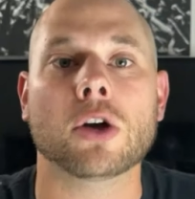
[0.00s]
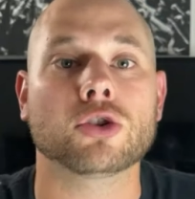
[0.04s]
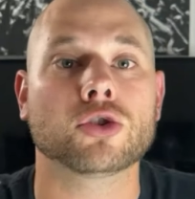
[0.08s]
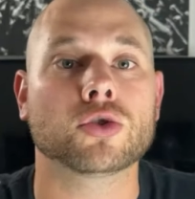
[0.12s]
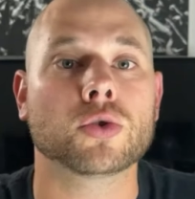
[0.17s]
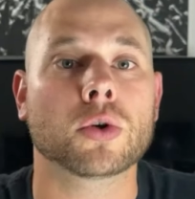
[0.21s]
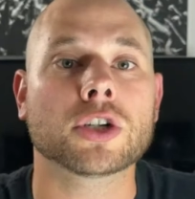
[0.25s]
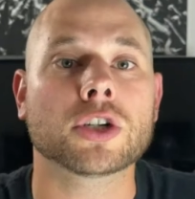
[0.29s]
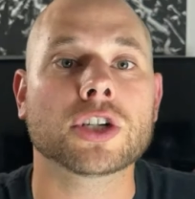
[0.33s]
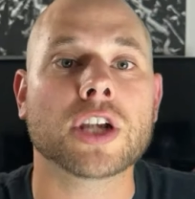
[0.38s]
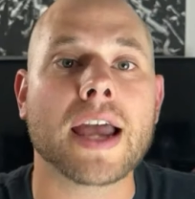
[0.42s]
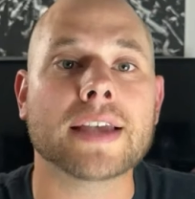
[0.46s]

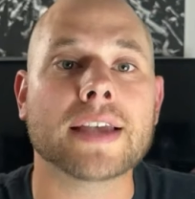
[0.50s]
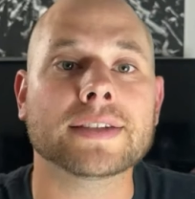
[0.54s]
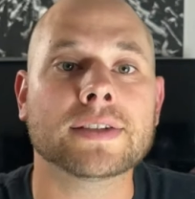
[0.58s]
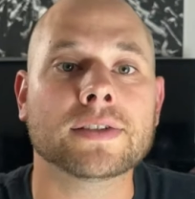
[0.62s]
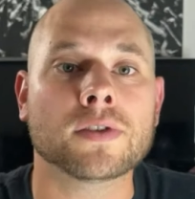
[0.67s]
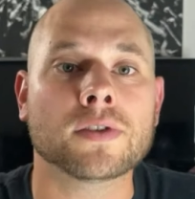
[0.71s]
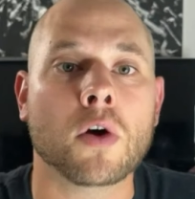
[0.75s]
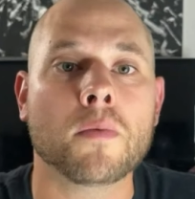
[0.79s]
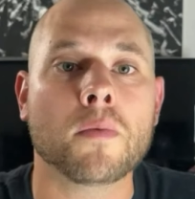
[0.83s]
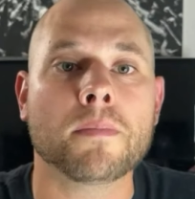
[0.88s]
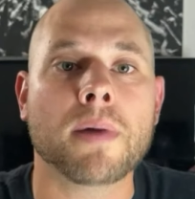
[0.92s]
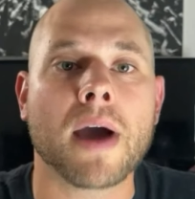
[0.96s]
George has his
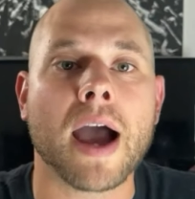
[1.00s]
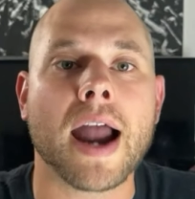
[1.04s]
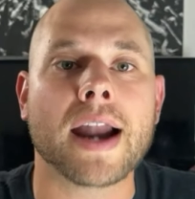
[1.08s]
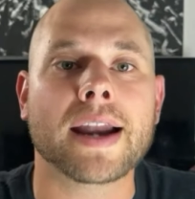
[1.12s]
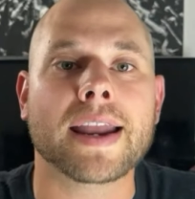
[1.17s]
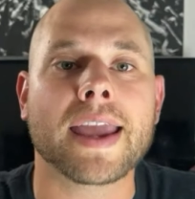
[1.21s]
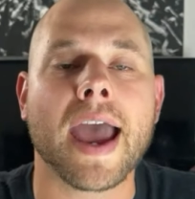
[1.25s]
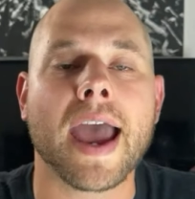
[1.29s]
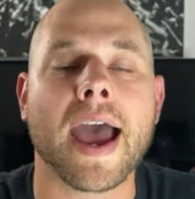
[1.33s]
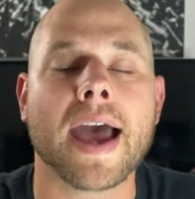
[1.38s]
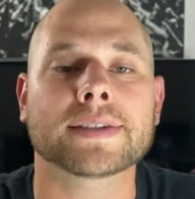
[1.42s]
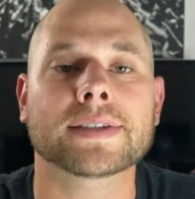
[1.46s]
own
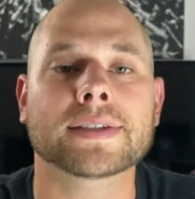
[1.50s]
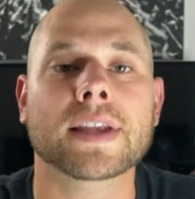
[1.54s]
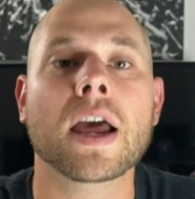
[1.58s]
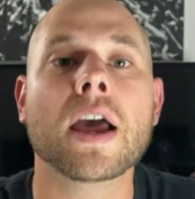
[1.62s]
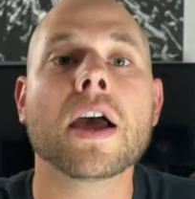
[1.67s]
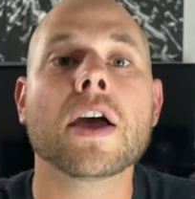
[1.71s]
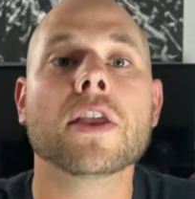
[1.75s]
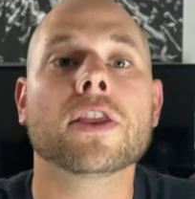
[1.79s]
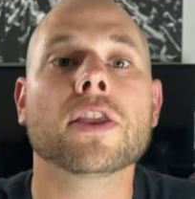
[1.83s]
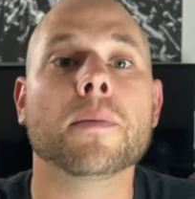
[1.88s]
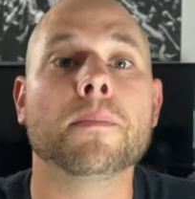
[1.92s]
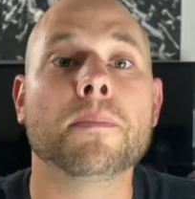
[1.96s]
podcast,
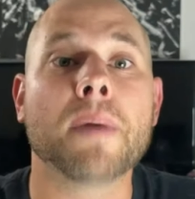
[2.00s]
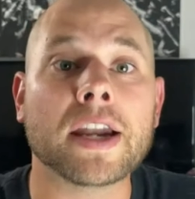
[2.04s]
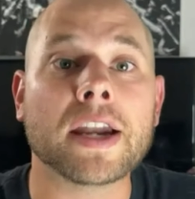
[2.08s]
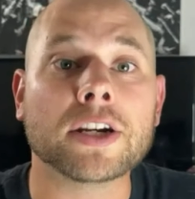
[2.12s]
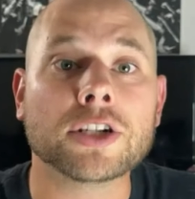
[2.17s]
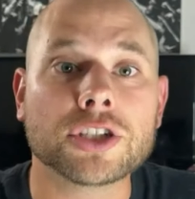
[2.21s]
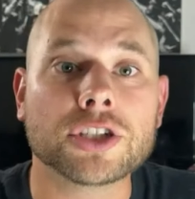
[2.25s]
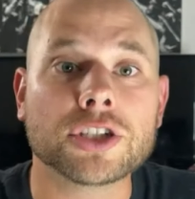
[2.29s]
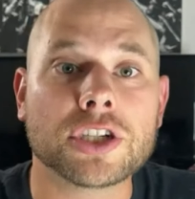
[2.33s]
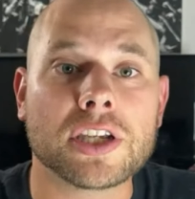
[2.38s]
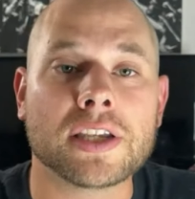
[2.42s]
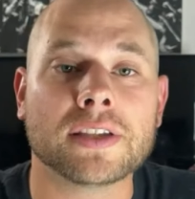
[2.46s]
The
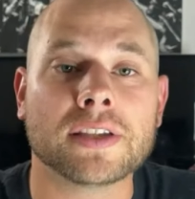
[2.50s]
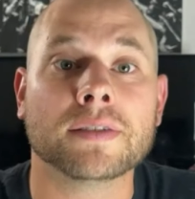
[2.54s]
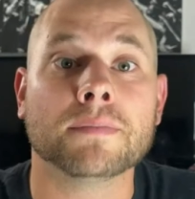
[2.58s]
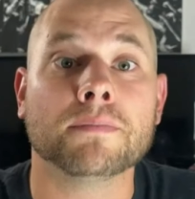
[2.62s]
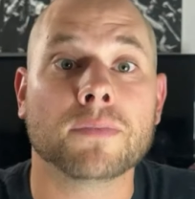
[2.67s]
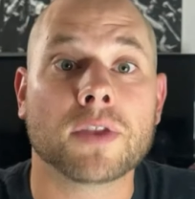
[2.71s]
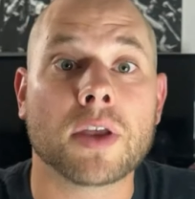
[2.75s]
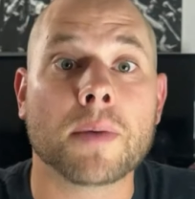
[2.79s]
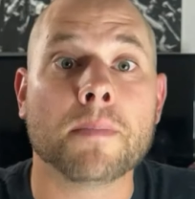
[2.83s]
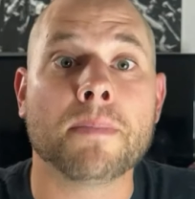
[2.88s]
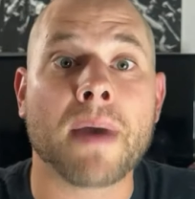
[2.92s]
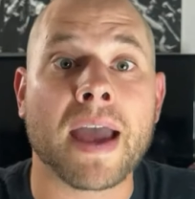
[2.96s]
Bench
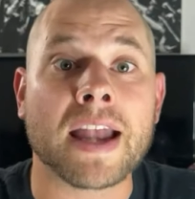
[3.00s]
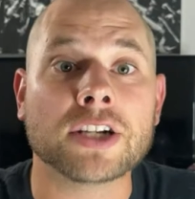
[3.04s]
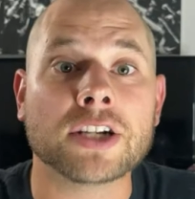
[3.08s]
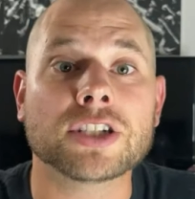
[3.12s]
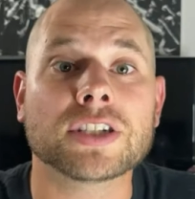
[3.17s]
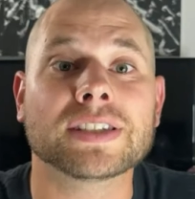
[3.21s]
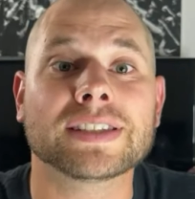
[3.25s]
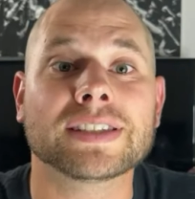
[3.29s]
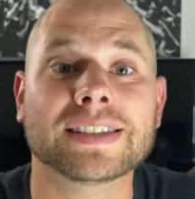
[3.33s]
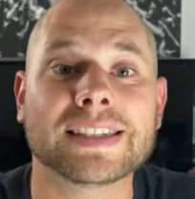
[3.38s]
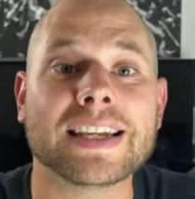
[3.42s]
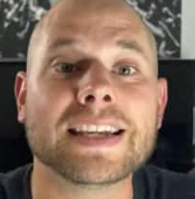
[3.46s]

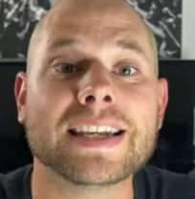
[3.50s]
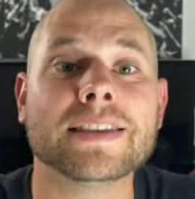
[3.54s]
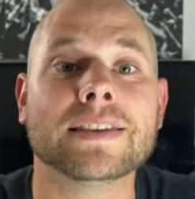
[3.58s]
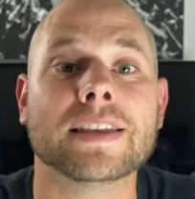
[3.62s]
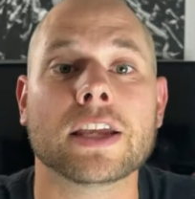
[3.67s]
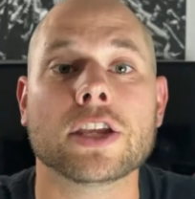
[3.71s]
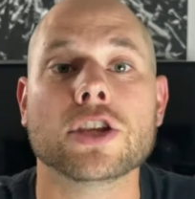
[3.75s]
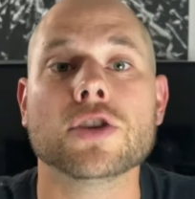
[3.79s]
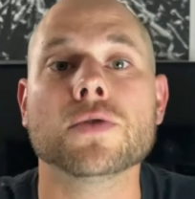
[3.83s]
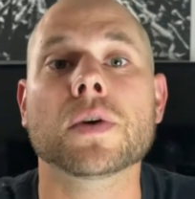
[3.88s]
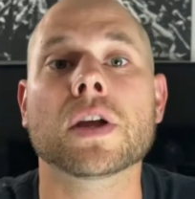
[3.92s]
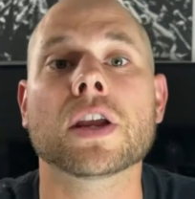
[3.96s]
Seat,
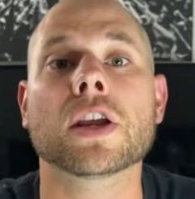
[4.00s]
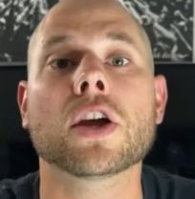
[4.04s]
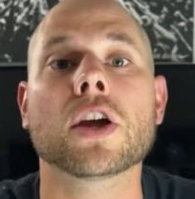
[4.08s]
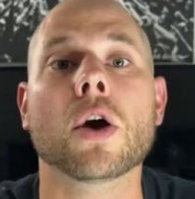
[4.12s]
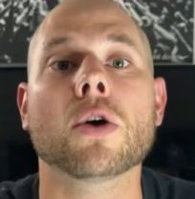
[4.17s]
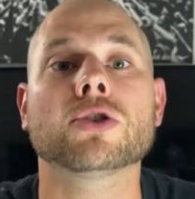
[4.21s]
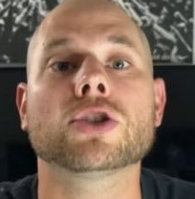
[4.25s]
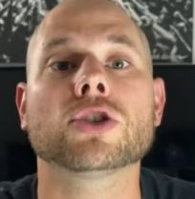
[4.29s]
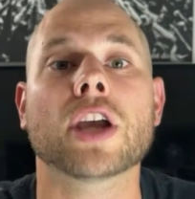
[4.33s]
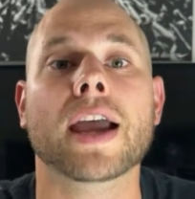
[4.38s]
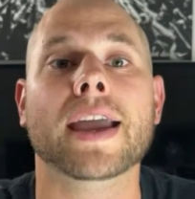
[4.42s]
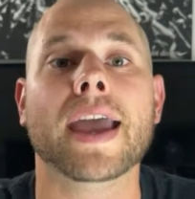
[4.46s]
that you can
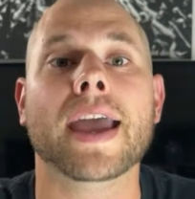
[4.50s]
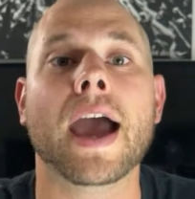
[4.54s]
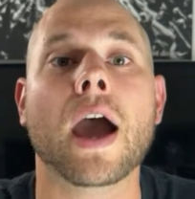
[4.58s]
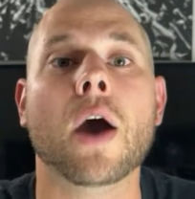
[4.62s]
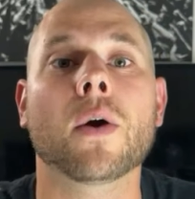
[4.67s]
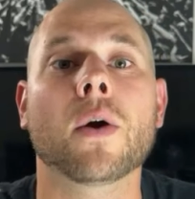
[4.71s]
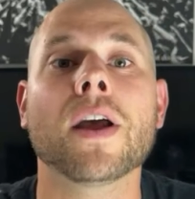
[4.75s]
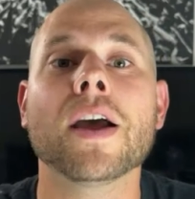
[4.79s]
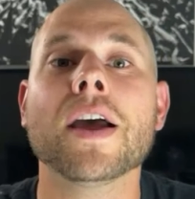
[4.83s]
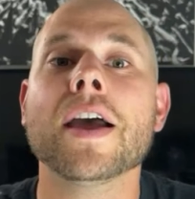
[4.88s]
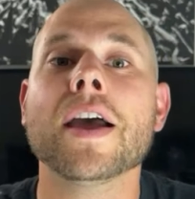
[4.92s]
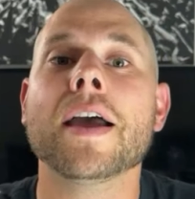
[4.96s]
go check
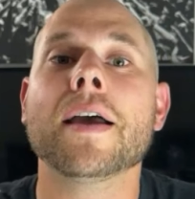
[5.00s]
out.